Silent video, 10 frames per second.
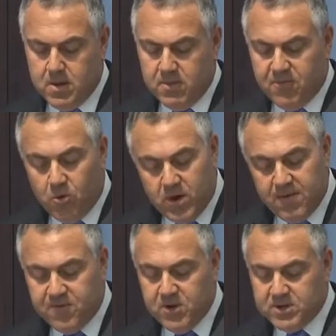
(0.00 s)
Before
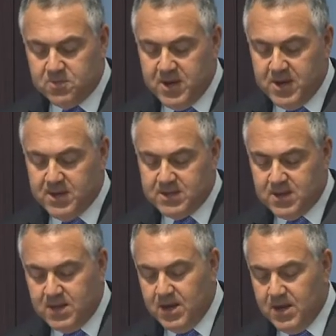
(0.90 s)
our first meeting in
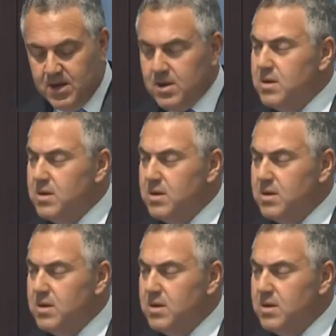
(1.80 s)
Sydney,